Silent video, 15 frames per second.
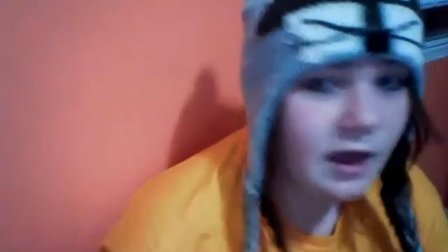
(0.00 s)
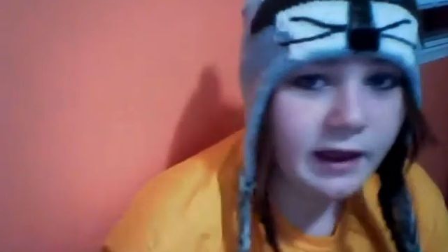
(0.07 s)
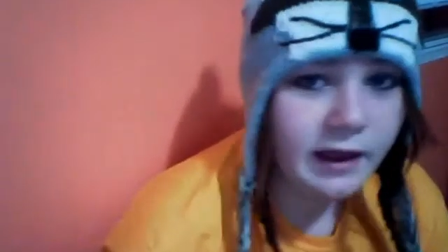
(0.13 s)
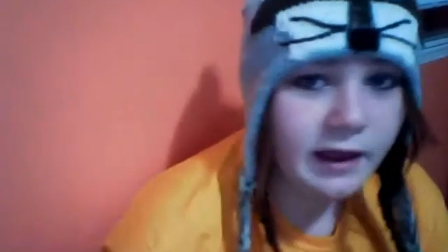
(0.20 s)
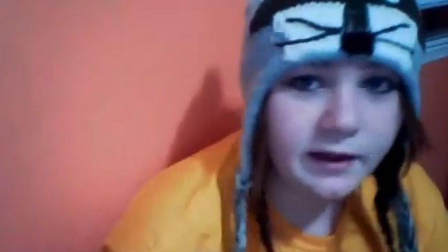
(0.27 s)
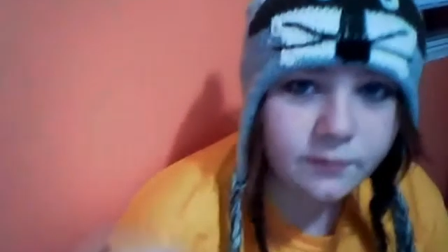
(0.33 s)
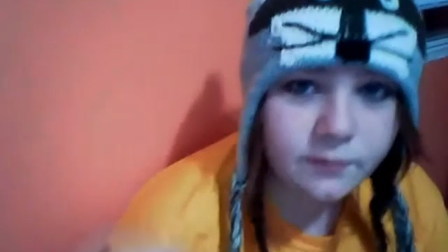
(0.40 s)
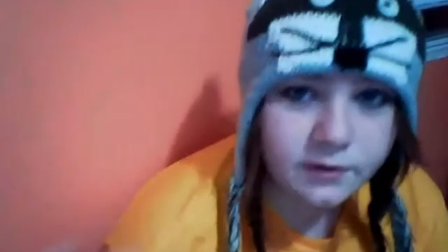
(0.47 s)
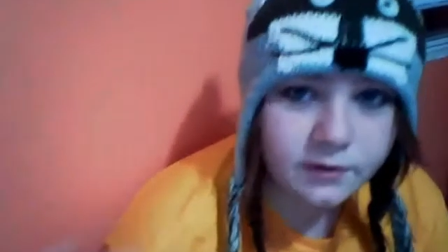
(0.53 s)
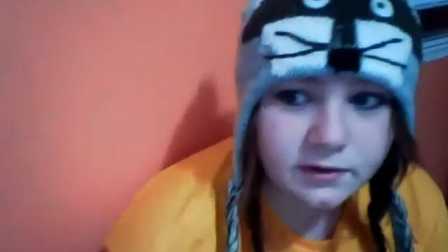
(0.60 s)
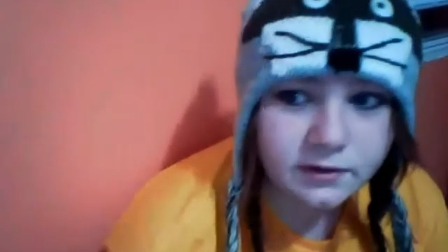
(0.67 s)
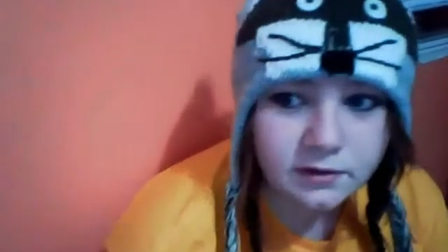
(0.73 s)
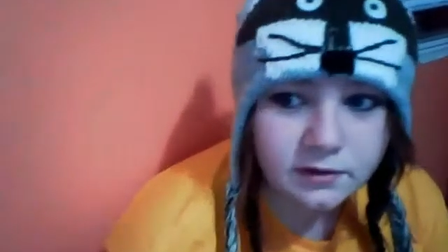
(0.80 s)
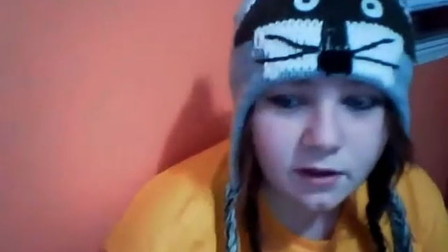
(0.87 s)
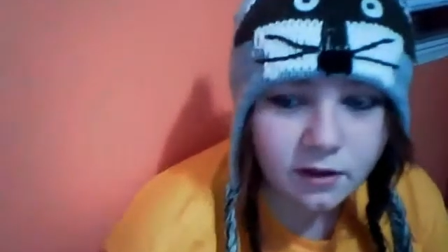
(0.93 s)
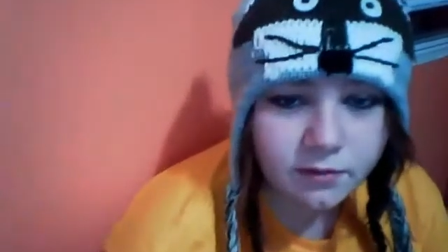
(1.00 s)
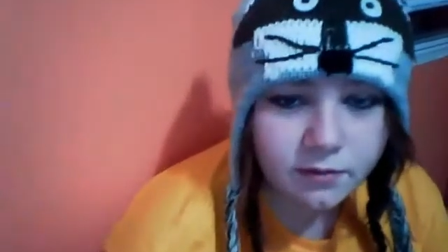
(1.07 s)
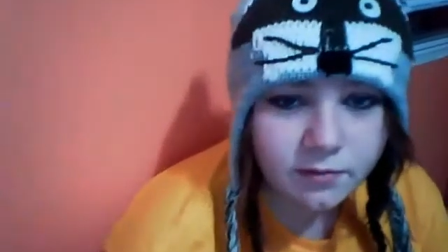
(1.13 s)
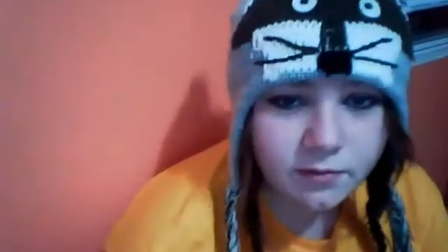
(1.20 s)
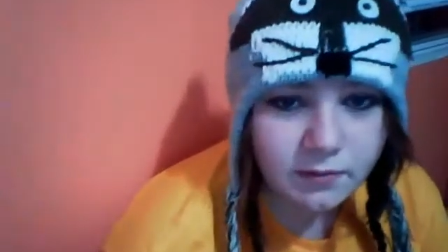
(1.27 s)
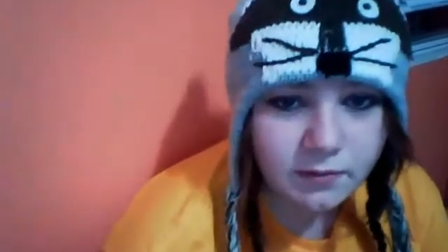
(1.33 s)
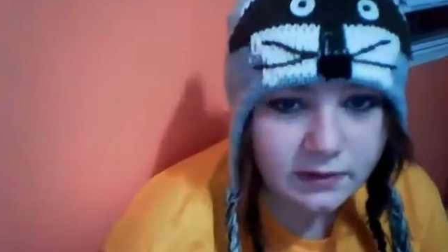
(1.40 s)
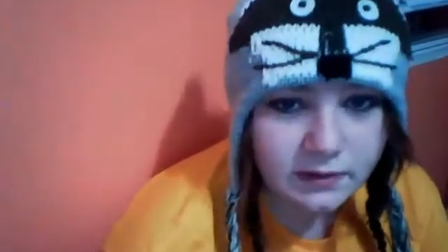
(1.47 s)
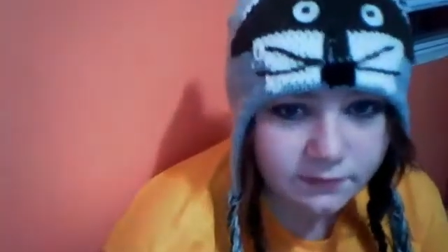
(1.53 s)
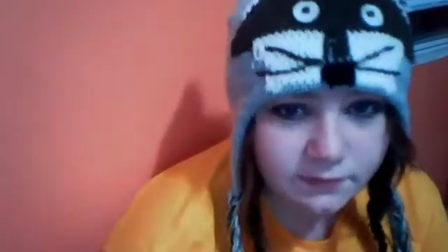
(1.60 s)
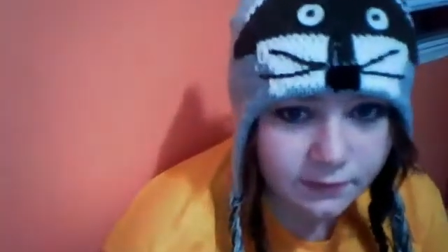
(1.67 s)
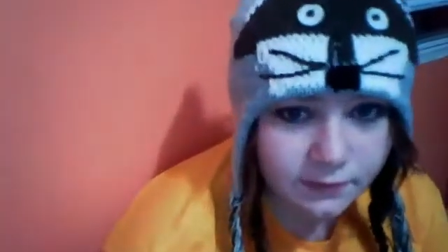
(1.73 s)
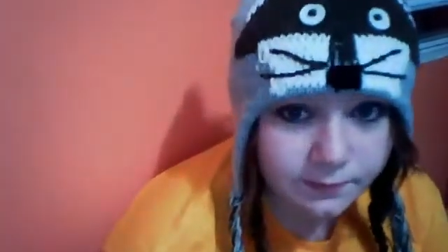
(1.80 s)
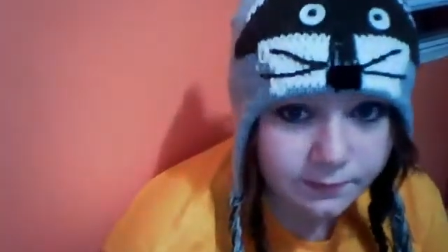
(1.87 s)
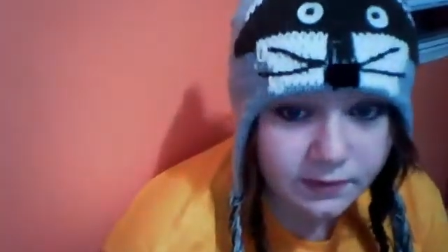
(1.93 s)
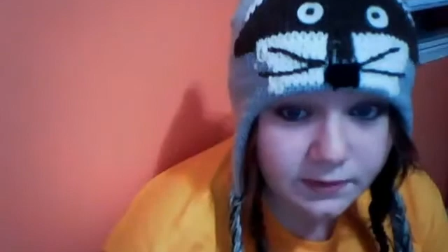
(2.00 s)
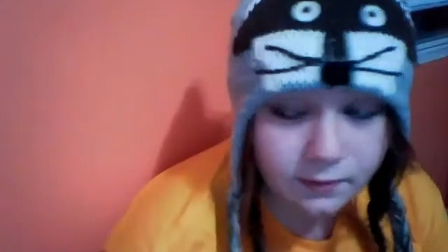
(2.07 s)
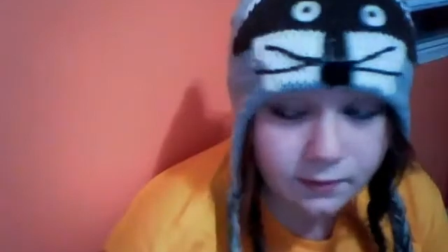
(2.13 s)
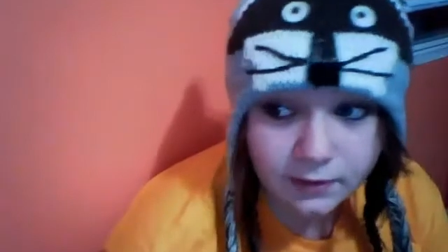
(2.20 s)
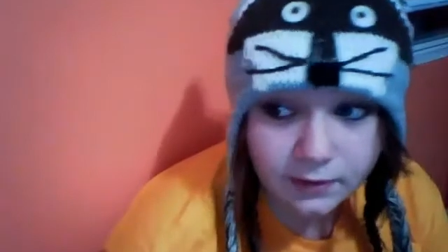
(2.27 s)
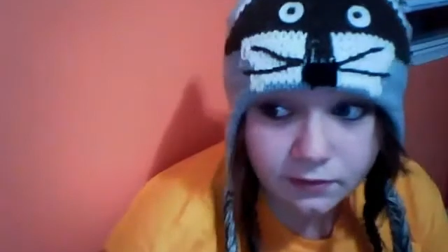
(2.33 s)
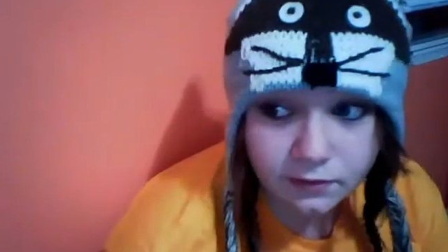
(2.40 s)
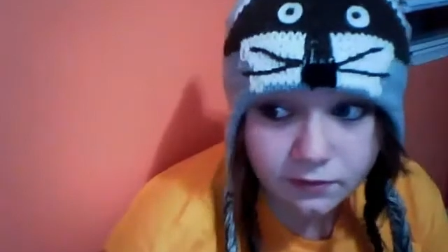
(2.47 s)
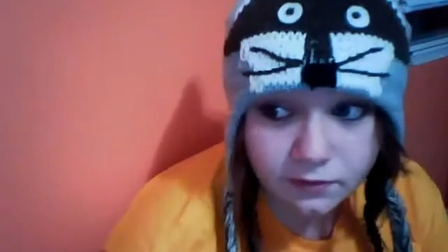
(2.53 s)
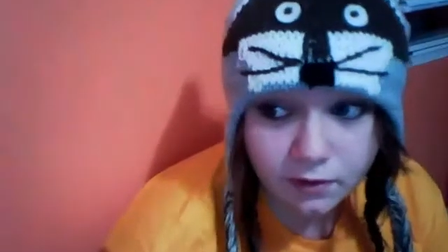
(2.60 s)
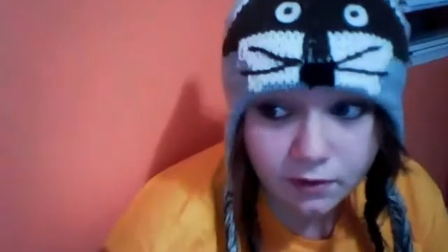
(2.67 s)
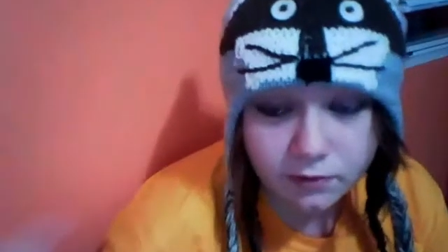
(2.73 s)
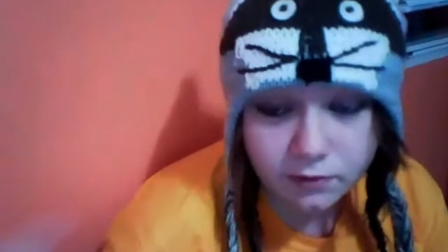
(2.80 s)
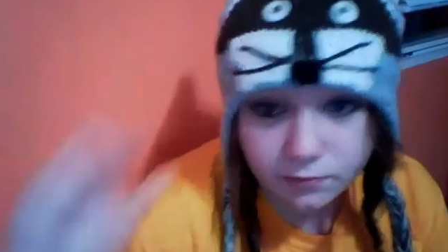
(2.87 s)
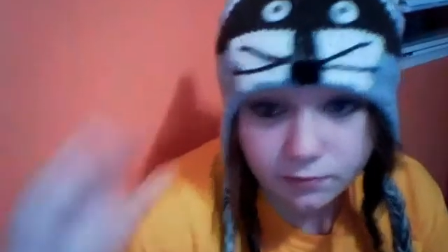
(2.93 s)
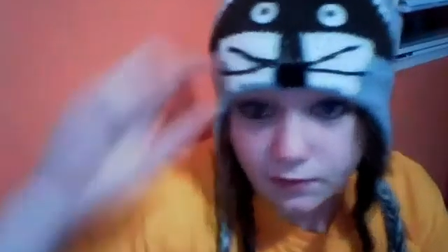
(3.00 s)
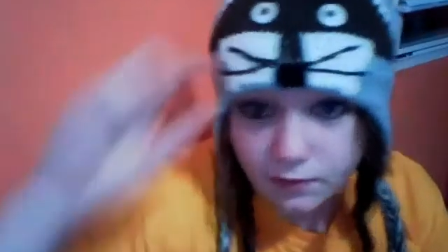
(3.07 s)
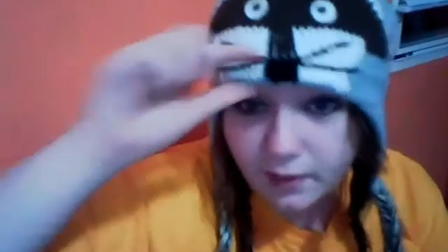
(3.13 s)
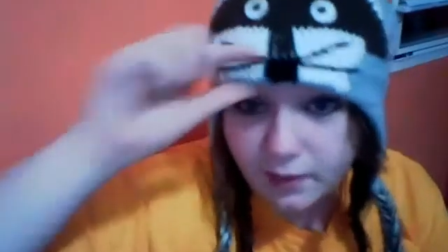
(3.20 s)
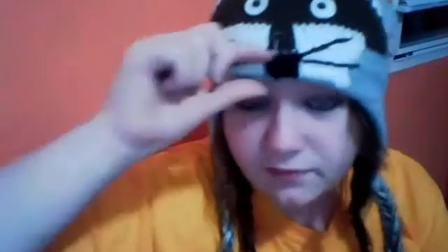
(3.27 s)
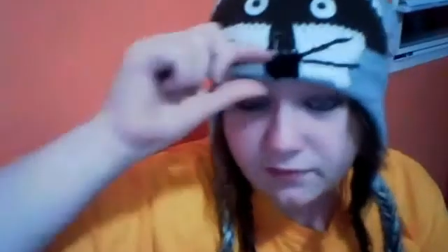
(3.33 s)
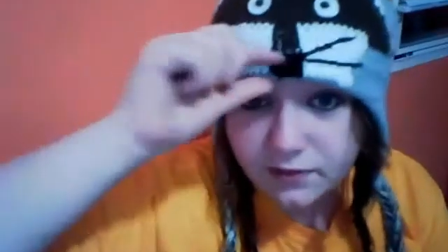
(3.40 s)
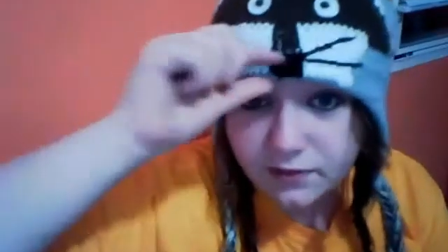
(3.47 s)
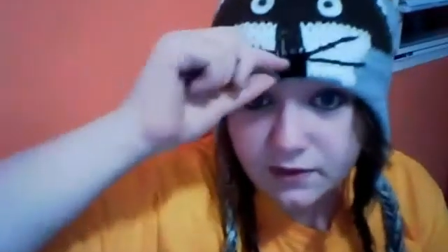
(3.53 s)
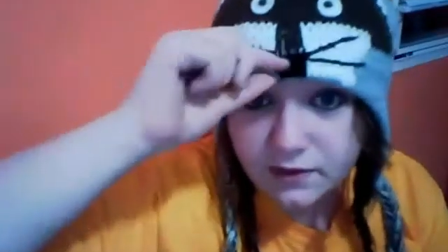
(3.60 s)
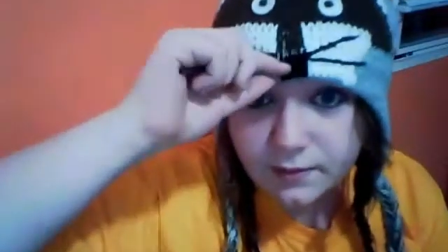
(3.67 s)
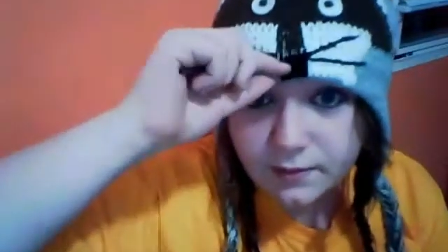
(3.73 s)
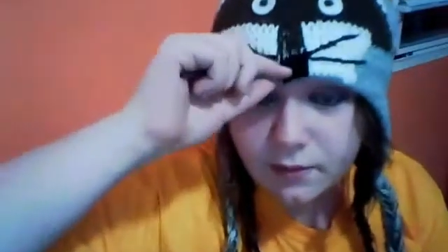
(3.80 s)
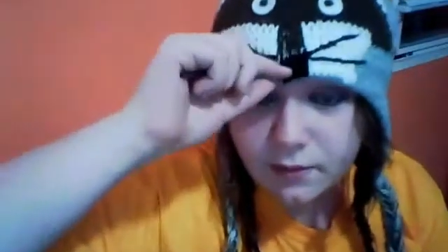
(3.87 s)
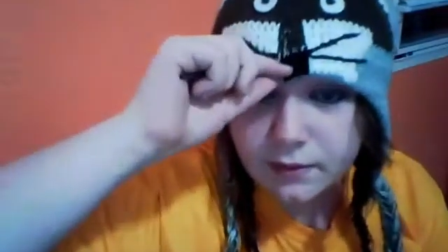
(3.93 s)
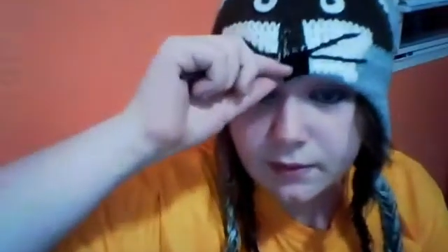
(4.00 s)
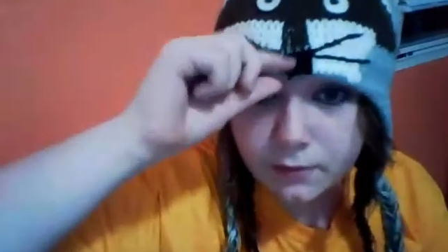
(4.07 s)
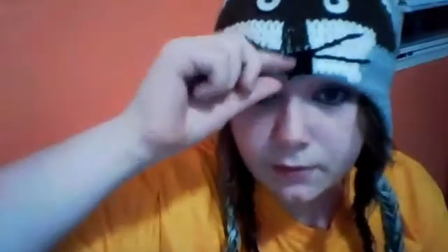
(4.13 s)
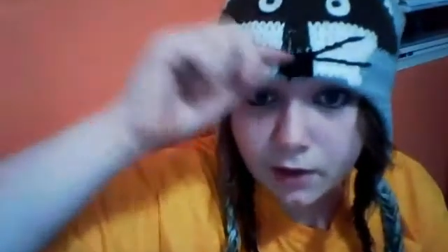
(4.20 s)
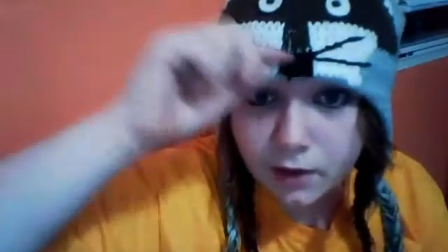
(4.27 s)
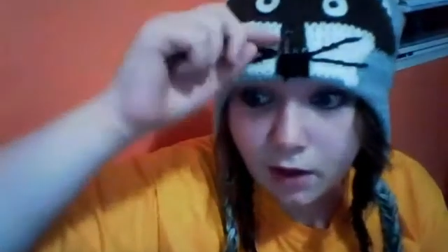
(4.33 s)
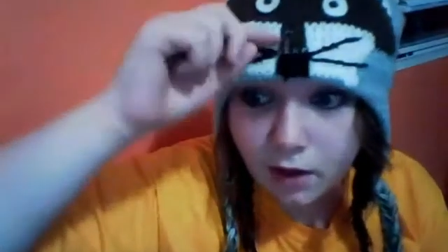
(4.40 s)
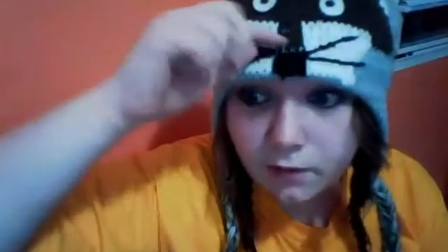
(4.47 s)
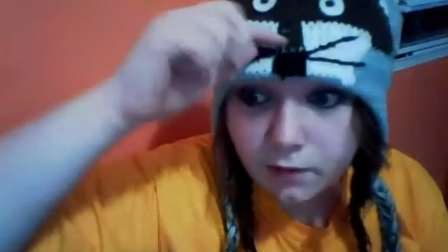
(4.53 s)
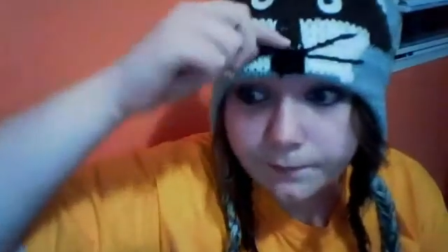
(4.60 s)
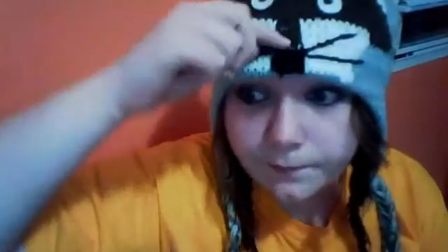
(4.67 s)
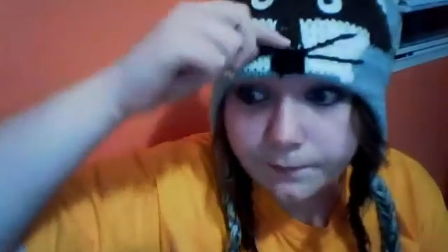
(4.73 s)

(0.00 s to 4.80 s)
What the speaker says: I kind of wanted to call him something different that nobody else had called him, so I'll have to think about what I'm going to call him.